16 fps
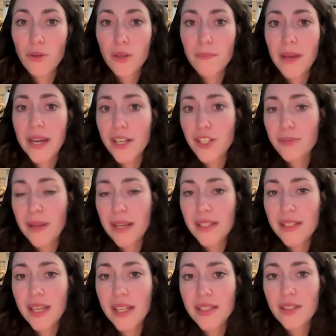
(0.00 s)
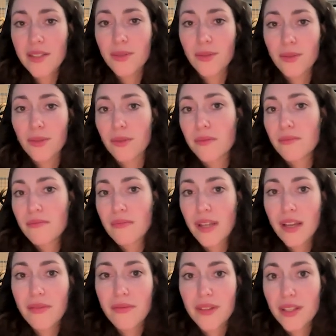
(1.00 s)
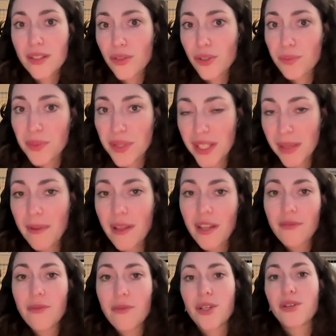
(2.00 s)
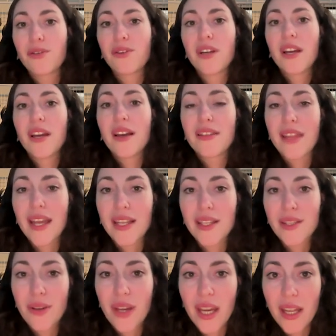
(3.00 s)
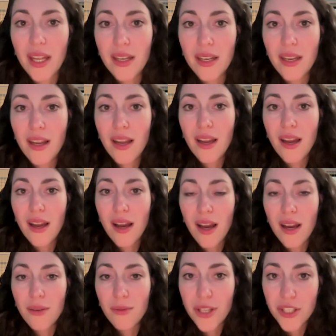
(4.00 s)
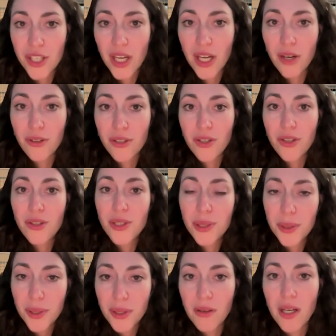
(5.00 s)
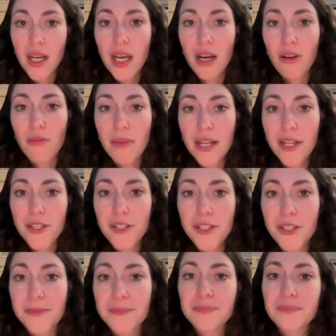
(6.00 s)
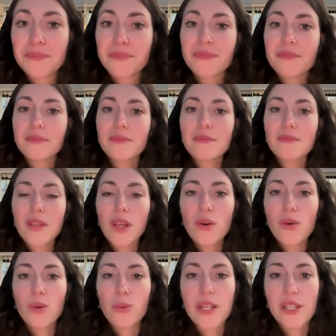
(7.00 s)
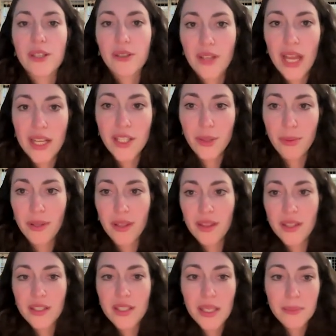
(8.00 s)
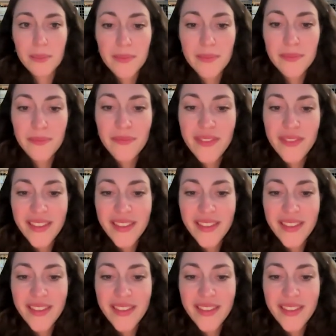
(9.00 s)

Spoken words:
what package makes sense, or if this could be something for you, then you can reach out to your account manager, who will connect you with the team.